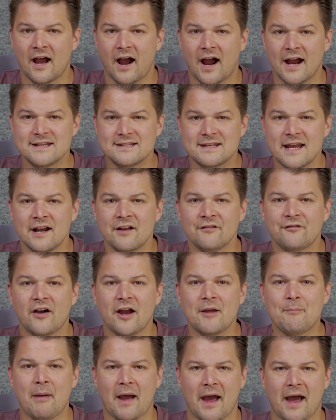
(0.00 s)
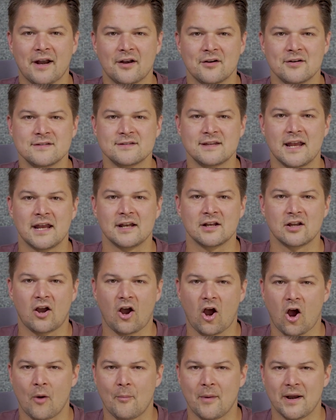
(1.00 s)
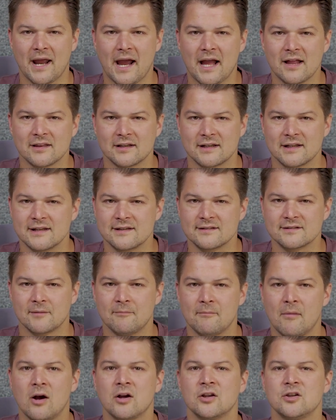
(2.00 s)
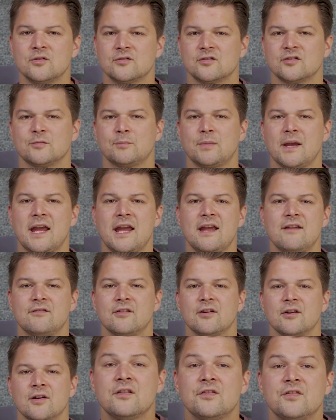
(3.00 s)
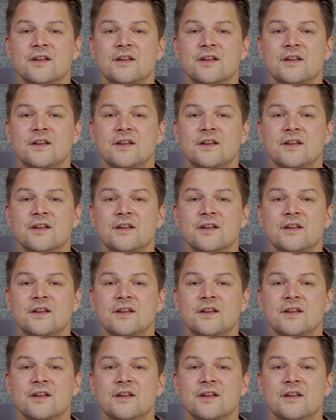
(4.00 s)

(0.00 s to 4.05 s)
identify patterns and commonalities among users' behavior.